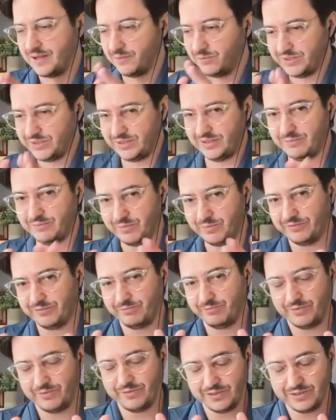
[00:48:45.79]
But the,
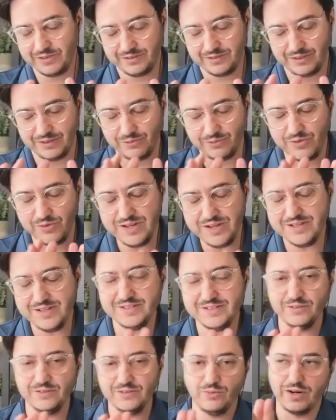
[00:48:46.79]
the
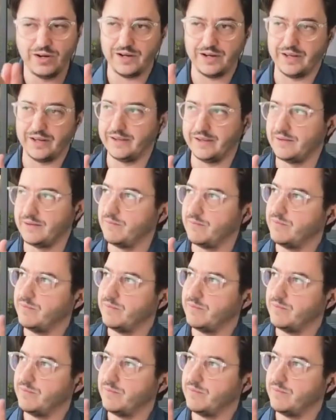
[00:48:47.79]
reason why